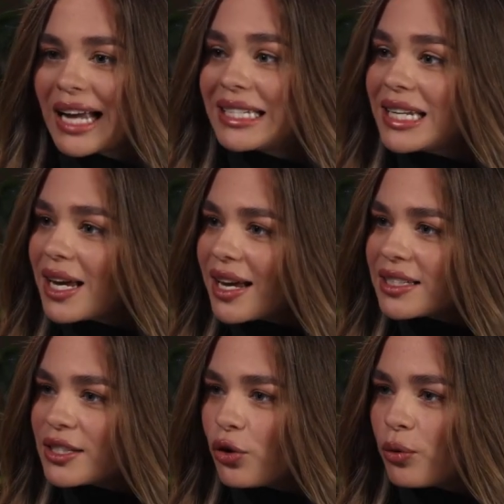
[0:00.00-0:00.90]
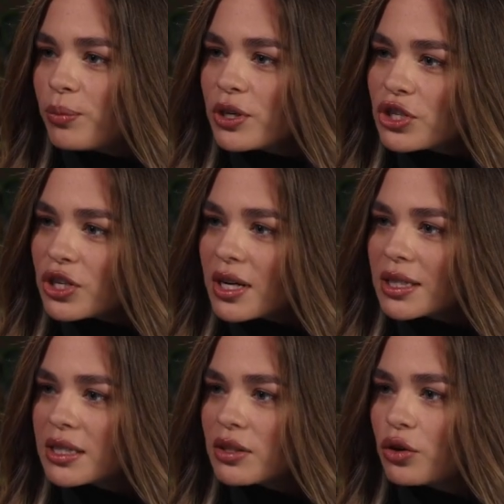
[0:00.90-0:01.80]
ideas, your
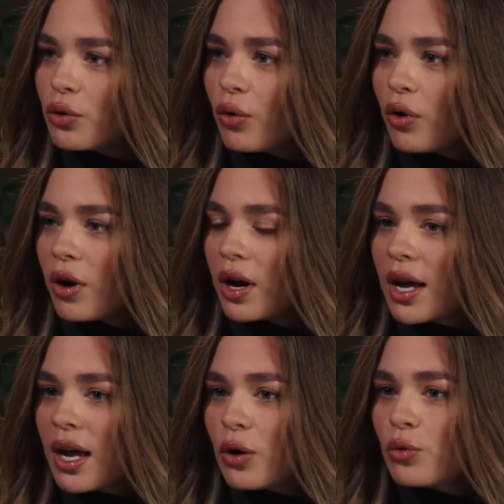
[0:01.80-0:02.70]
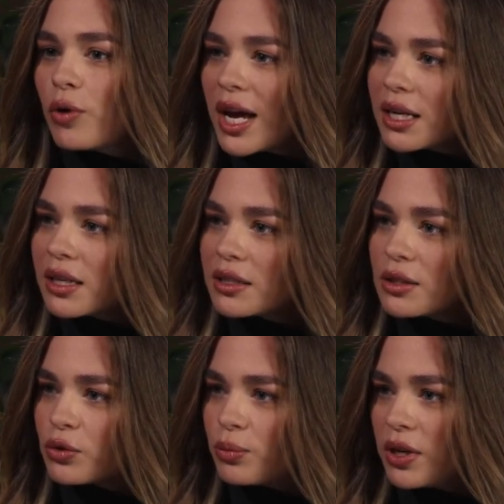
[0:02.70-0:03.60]
ambitions, your
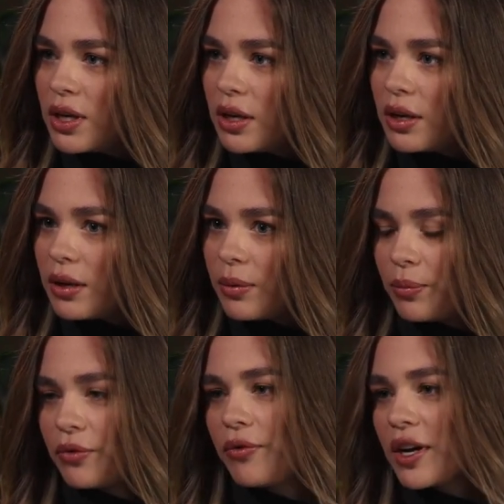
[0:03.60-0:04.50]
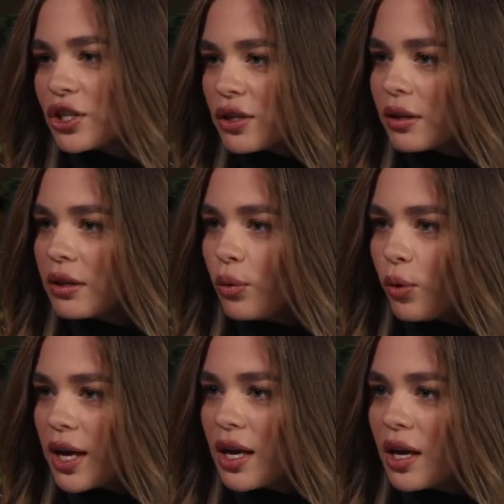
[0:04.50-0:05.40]
readiness to be professional in a
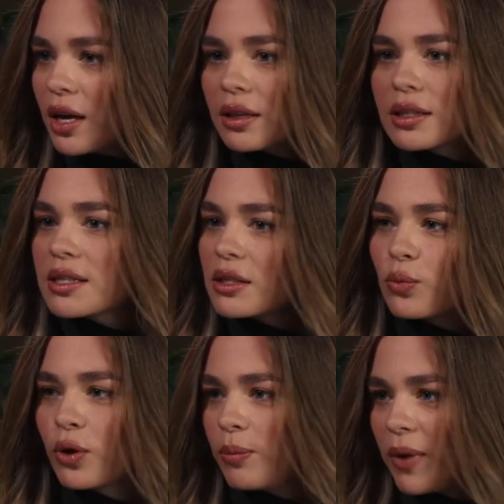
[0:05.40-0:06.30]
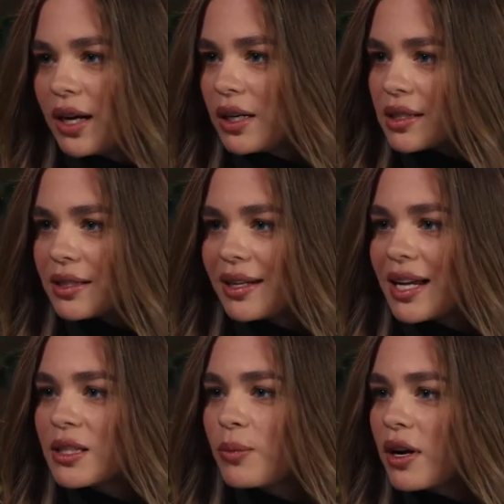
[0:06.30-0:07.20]
way. This is what matters. It
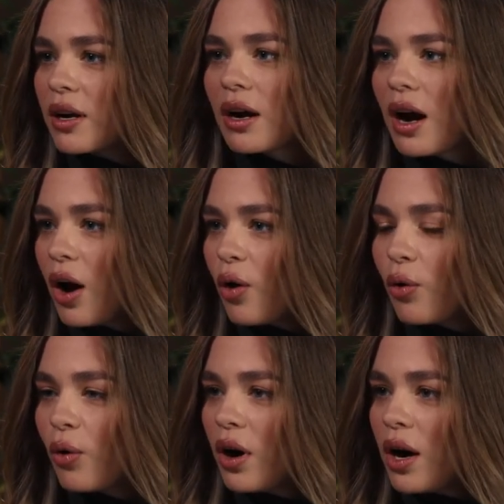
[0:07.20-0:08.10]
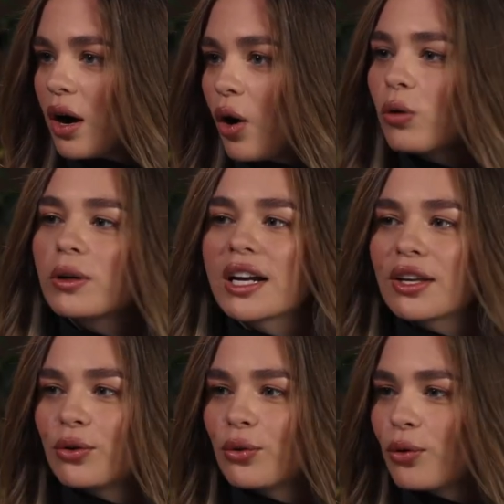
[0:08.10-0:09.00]
doesn't matter how old are
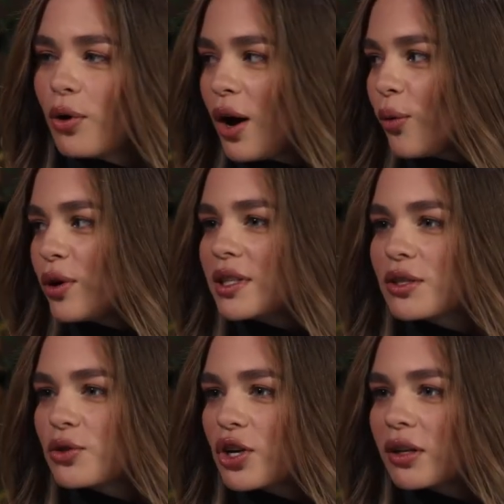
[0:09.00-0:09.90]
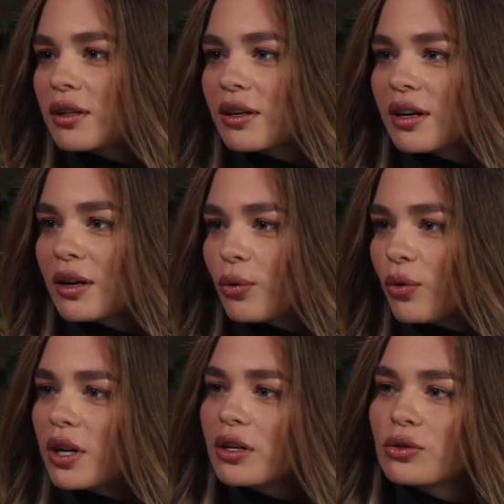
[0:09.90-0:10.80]
you, what is your gender,
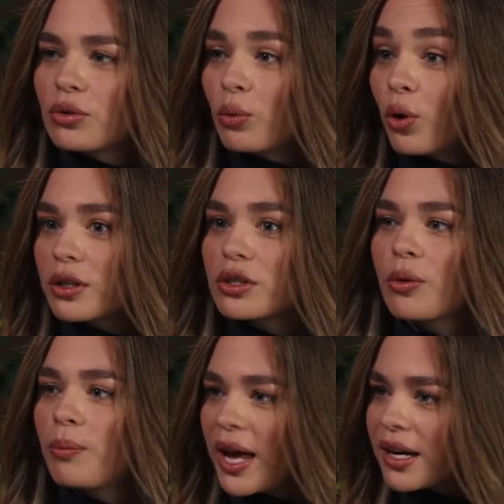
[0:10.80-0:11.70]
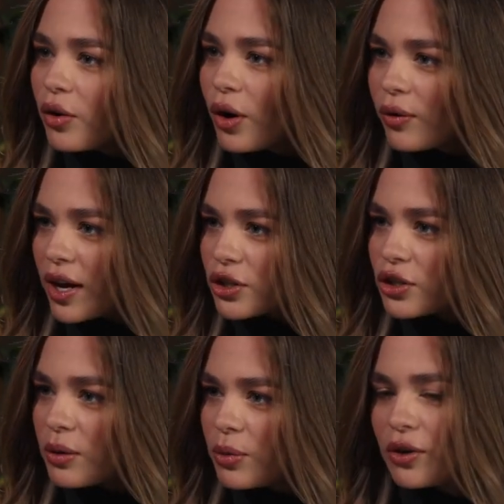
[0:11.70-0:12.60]
what are you doing, what is your background
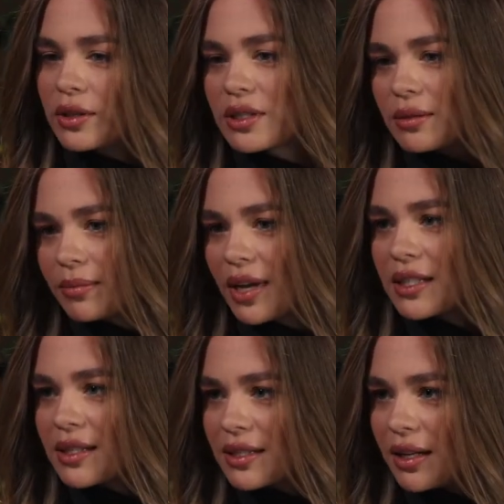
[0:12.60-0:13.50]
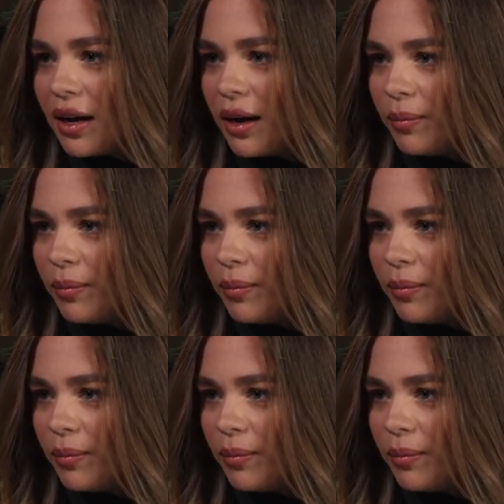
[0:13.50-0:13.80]
actually, because as